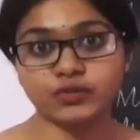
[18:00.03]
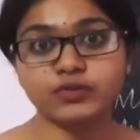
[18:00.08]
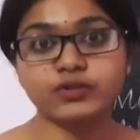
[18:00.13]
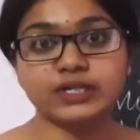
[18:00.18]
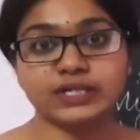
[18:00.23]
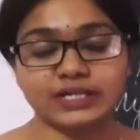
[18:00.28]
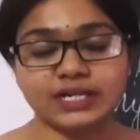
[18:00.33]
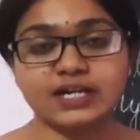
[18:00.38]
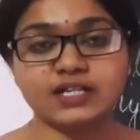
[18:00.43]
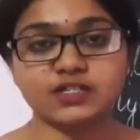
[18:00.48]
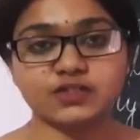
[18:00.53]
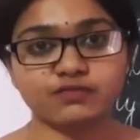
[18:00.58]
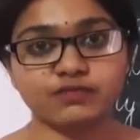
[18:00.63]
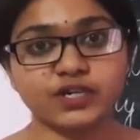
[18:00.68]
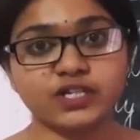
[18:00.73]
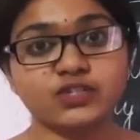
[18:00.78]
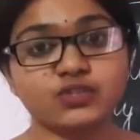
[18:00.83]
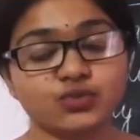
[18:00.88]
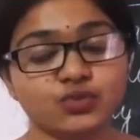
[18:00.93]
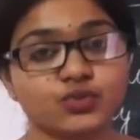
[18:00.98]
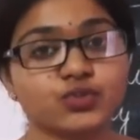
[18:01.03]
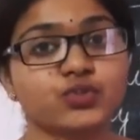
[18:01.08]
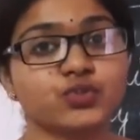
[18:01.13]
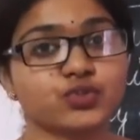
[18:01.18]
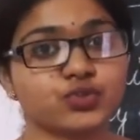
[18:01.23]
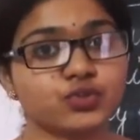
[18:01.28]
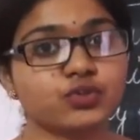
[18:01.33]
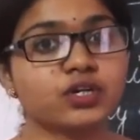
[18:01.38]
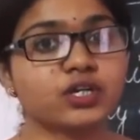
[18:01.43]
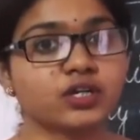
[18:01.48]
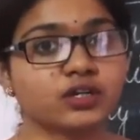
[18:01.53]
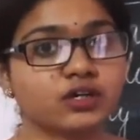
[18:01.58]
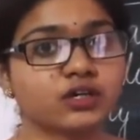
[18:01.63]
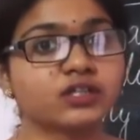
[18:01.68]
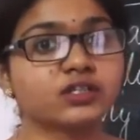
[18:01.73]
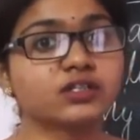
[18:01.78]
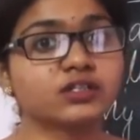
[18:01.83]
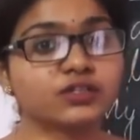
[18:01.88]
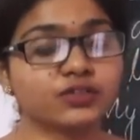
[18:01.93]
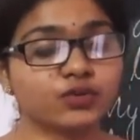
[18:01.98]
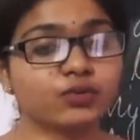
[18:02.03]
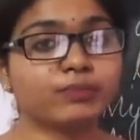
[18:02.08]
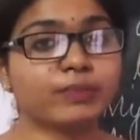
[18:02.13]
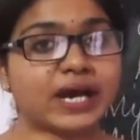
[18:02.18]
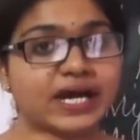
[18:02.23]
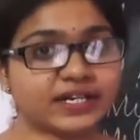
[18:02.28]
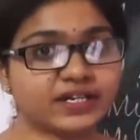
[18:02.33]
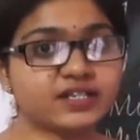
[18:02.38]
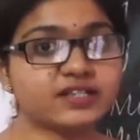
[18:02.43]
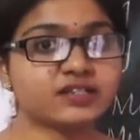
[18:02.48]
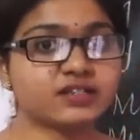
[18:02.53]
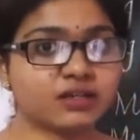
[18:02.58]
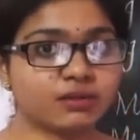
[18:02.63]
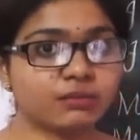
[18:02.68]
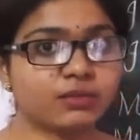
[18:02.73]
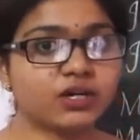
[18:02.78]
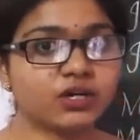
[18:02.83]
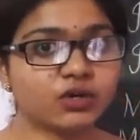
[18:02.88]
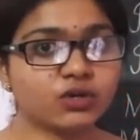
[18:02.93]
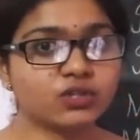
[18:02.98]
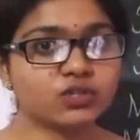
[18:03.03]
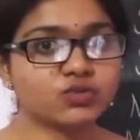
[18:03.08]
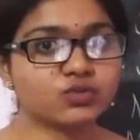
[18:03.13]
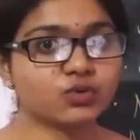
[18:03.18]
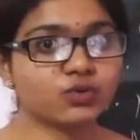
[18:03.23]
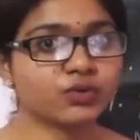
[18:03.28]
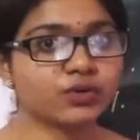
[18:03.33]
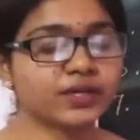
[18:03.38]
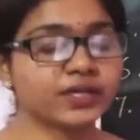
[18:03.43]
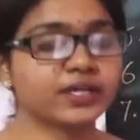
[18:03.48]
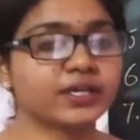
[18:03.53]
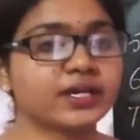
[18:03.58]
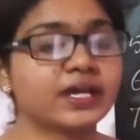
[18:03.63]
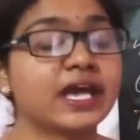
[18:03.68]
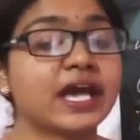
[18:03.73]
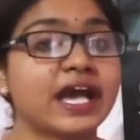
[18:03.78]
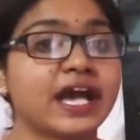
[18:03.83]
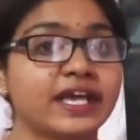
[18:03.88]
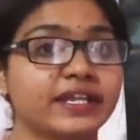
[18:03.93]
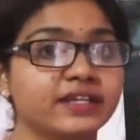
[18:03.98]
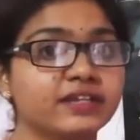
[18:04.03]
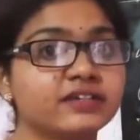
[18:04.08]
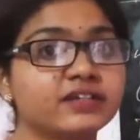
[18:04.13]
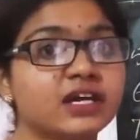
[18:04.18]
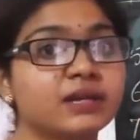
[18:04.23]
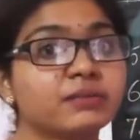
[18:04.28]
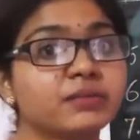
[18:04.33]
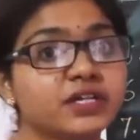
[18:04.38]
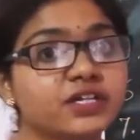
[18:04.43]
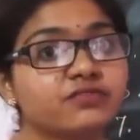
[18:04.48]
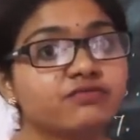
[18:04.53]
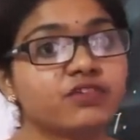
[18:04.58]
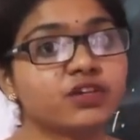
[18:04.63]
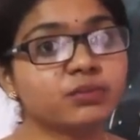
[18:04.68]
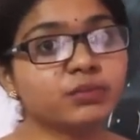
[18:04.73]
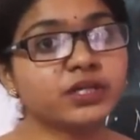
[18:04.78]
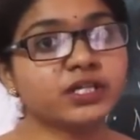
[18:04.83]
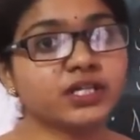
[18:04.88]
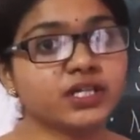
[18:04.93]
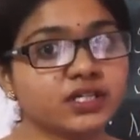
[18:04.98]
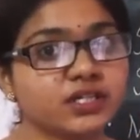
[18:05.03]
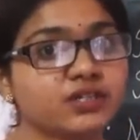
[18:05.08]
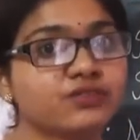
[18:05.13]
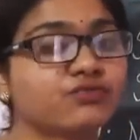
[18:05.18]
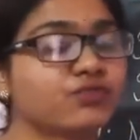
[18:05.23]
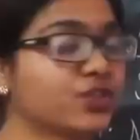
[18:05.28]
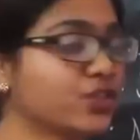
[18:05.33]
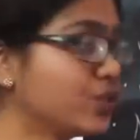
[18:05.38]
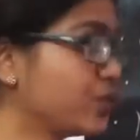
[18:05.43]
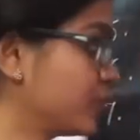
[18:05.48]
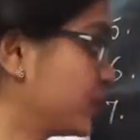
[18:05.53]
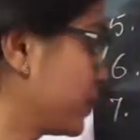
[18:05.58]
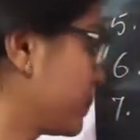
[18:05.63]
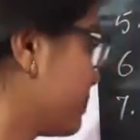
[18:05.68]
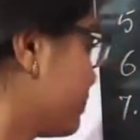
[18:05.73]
you're in class 1, so you should learn your parents' number also. Anytime it will be needed for you.